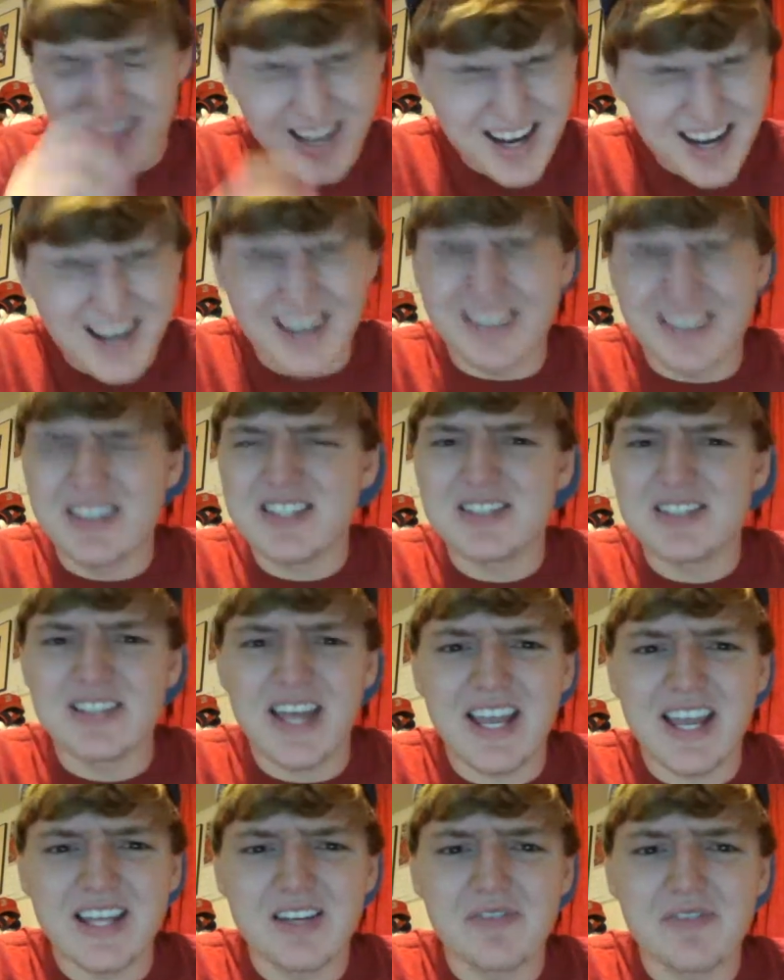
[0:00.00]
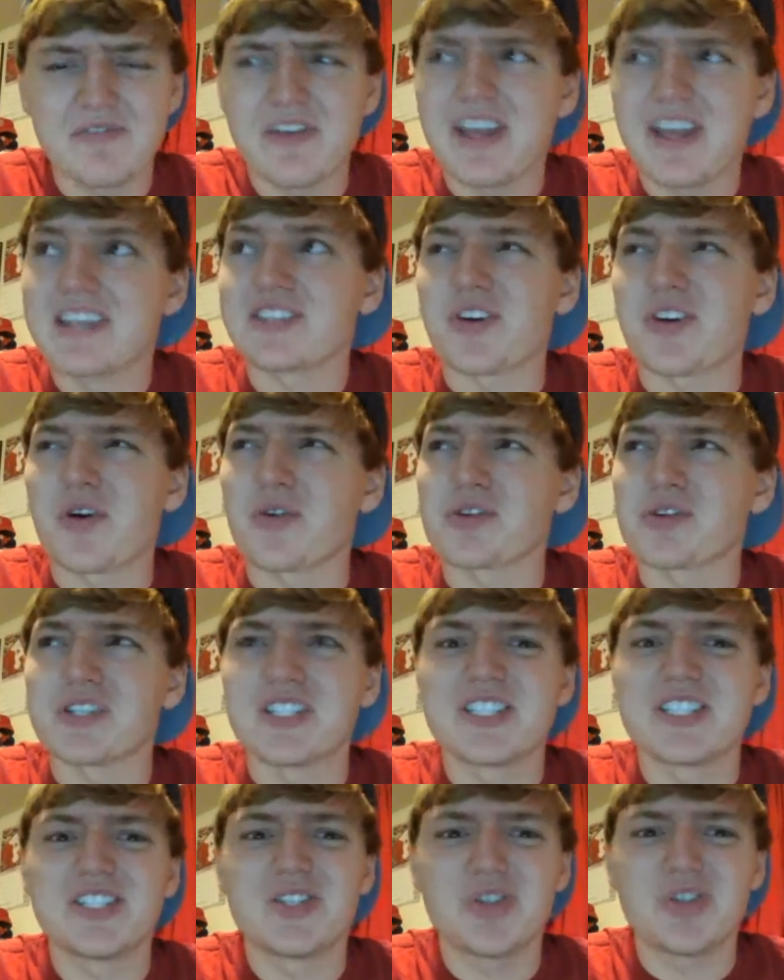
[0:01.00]
God, these A&M fans are
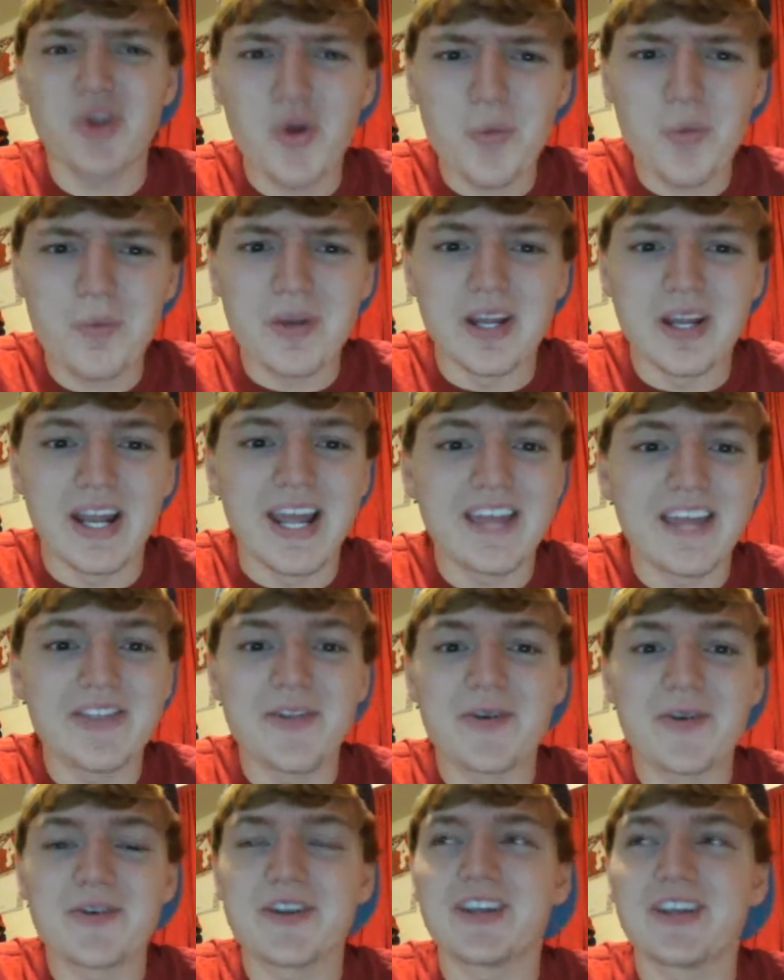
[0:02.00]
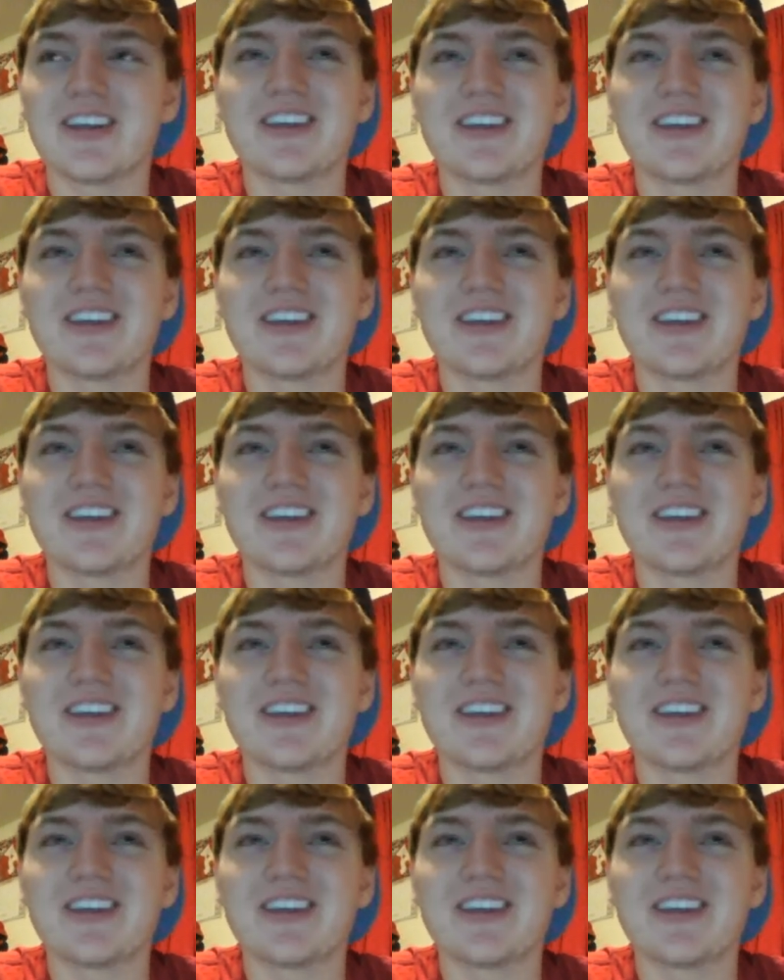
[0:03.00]
stupid, and they're